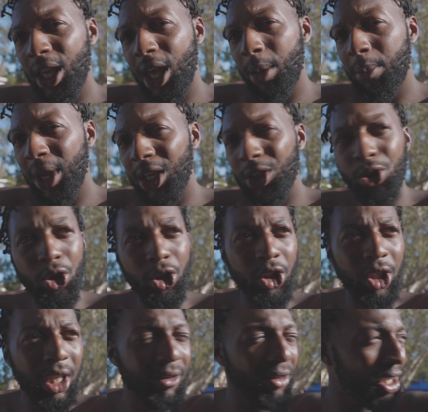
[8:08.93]
and make sure
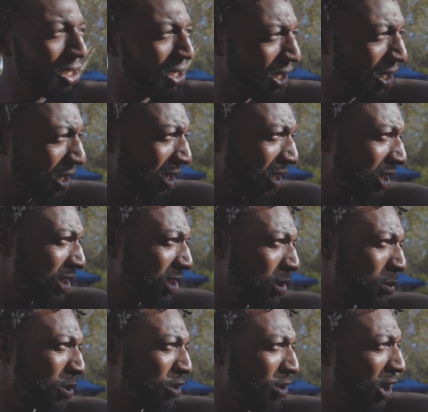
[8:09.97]
you give us a
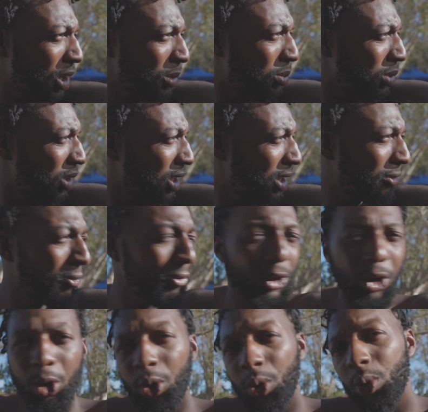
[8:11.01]
subscribe if
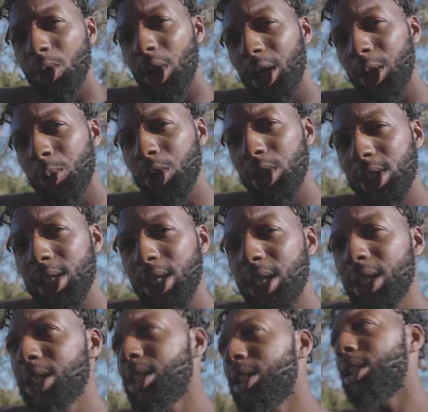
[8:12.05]
you like what you're
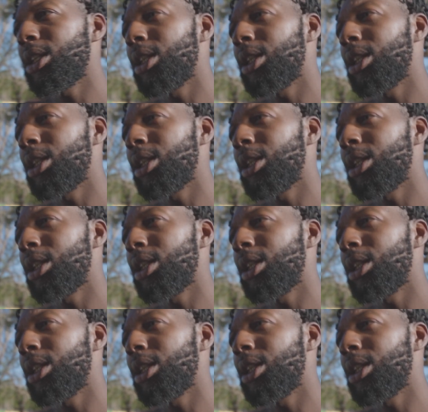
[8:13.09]
seeing.